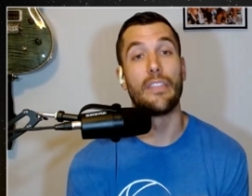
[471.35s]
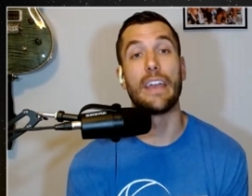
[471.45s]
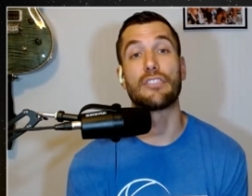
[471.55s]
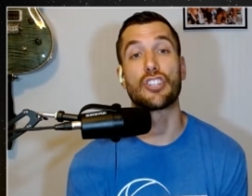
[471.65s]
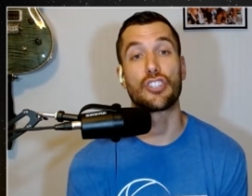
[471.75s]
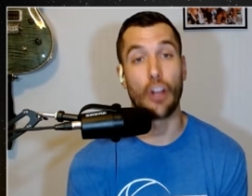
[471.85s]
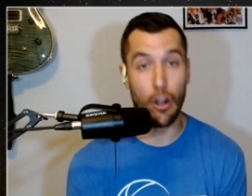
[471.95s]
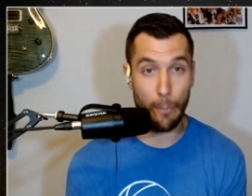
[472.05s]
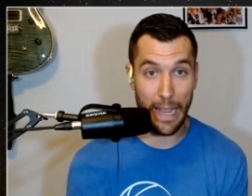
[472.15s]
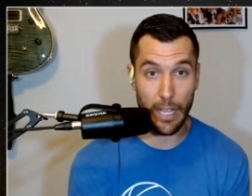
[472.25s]
They have to
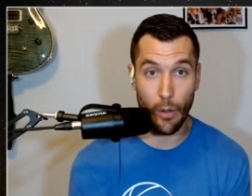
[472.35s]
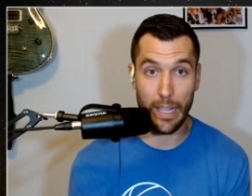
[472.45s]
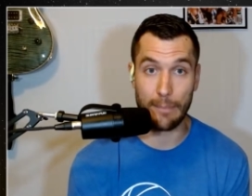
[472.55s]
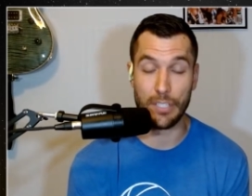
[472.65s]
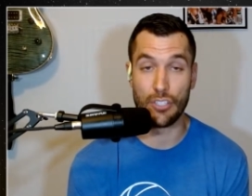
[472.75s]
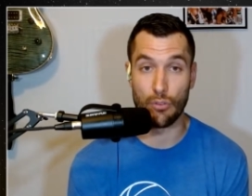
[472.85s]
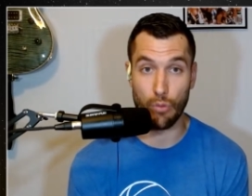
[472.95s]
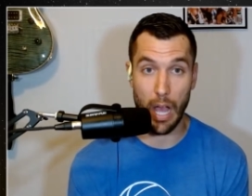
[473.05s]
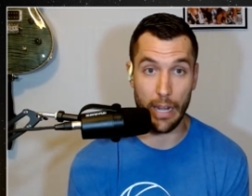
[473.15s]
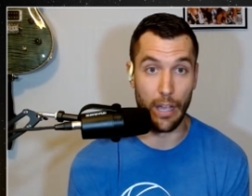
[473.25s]
start by going up to
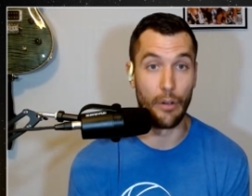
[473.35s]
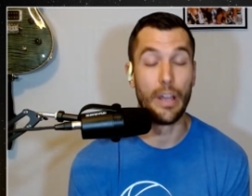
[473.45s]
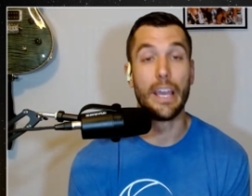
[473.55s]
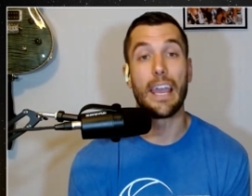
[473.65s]
Toronto.